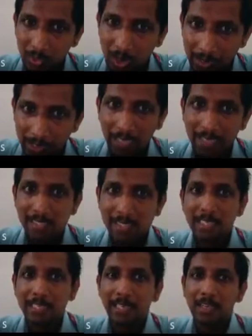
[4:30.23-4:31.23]
analyze
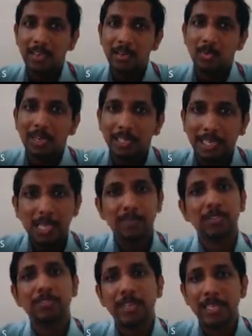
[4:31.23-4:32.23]
and tell what
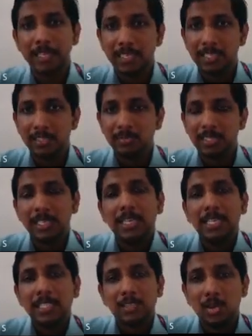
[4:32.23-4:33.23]
type of failure it is, whether
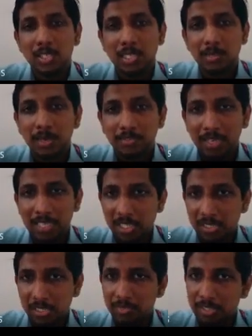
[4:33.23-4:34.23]
it is caused by
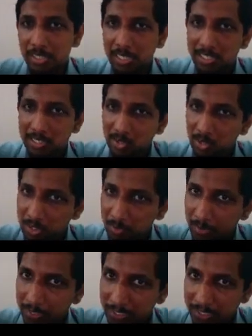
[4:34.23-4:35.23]
flexure, whether it is caused
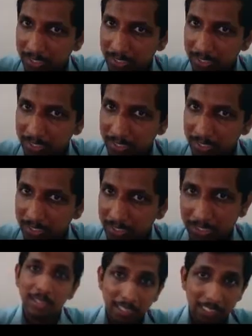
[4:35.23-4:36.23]
by shear,
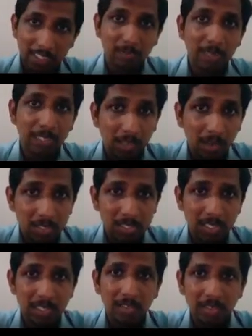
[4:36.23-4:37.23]
whether it is by
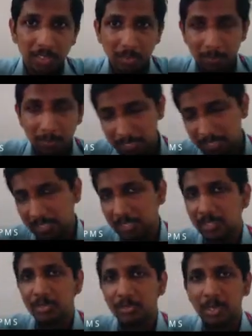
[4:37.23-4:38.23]
torsion or temperature
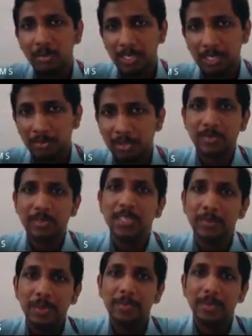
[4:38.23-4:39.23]
or whatever
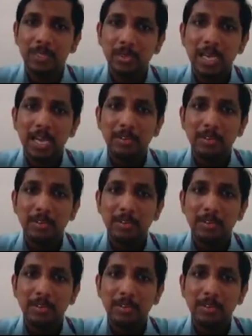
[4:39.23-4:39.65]
it may be. You